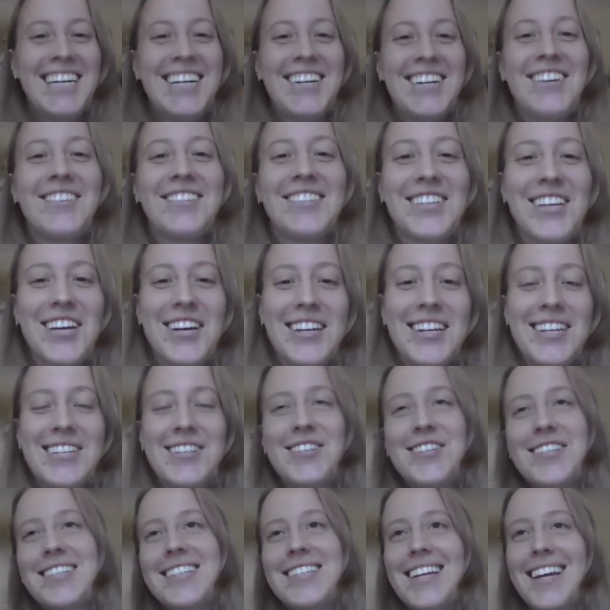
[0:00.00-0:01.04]
No, it's good. It
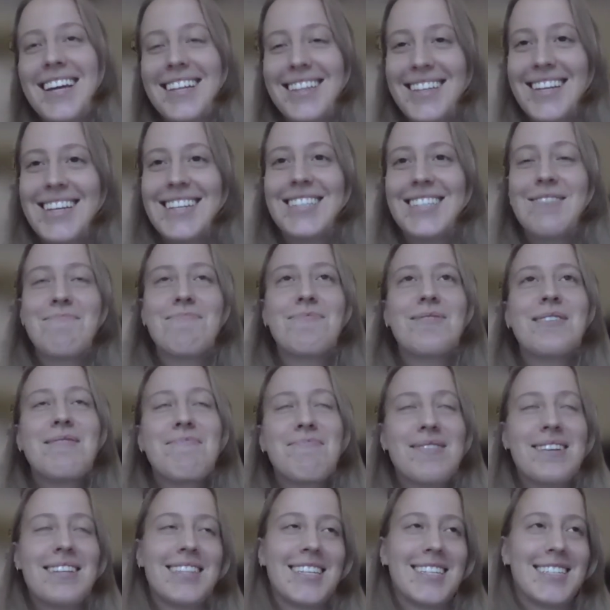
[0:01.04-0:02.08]
just it, it's a
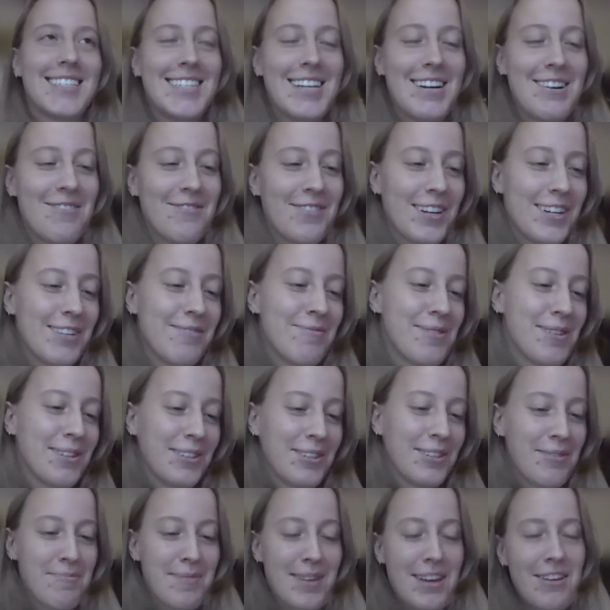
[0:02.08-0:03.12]
preprint that's now available.
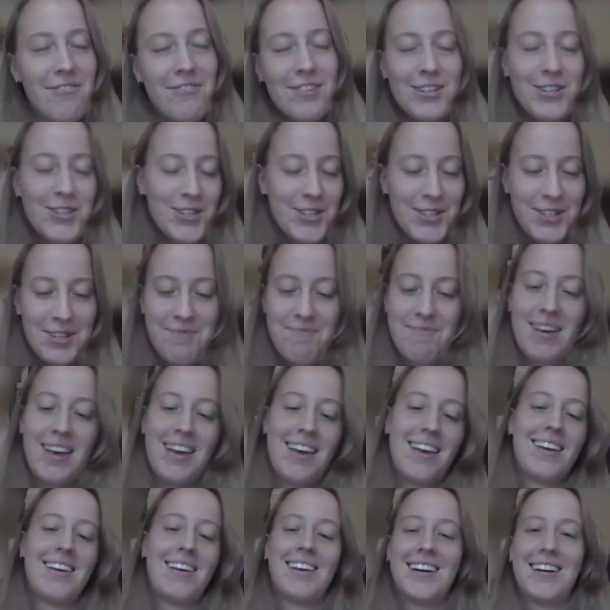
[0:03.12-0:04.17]
It'll be official in
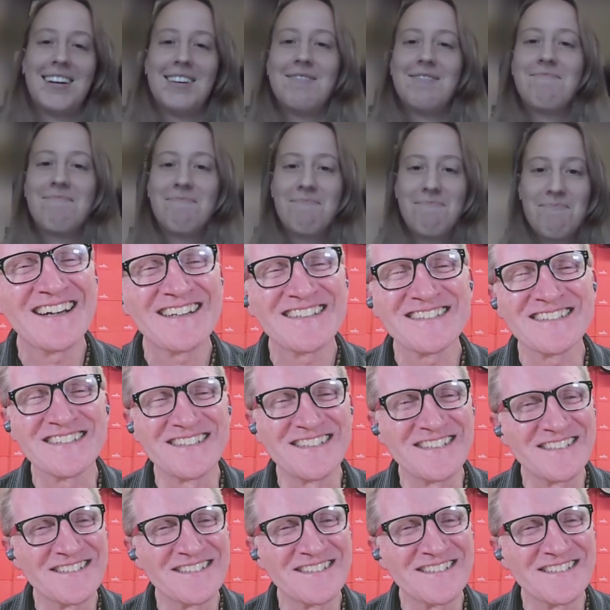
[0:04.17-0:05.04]
May. Um, Excellent.